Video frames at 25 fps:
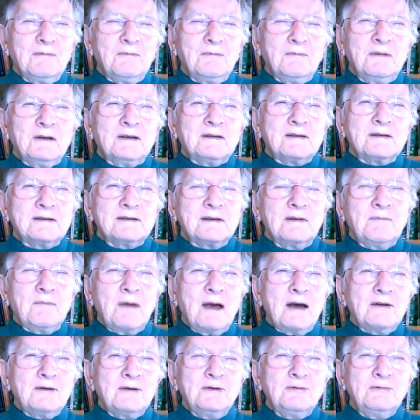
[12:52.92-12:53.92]
But
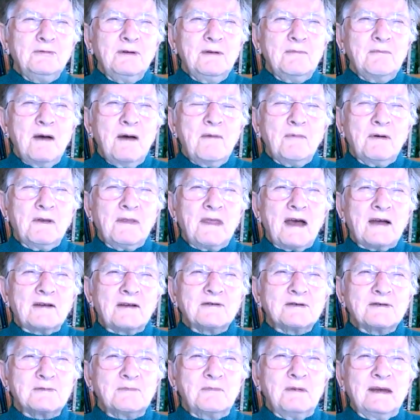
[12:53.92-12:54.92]
I do remember
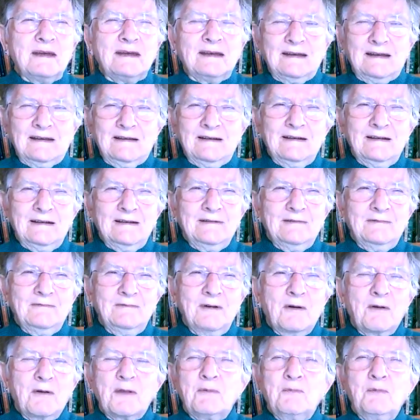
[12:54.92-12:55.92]
that as being
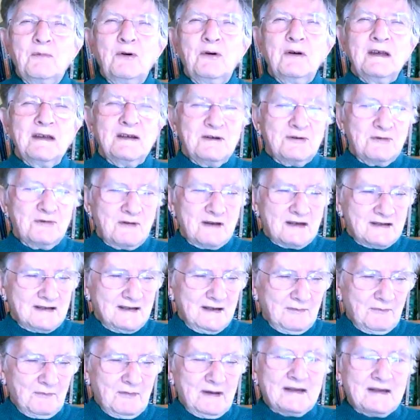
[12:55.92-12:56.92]
one of the more
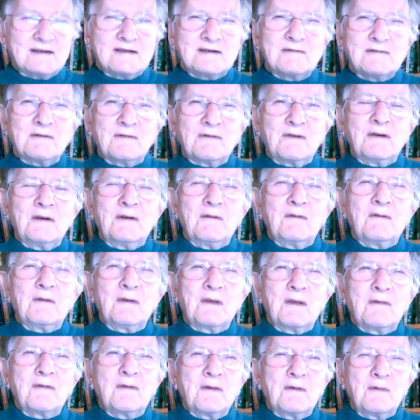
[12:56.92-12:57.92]
interesting bits of
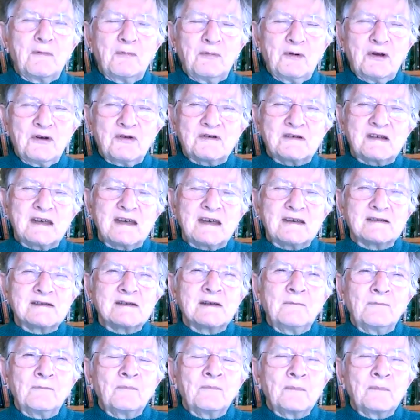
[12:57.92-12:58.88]
the process.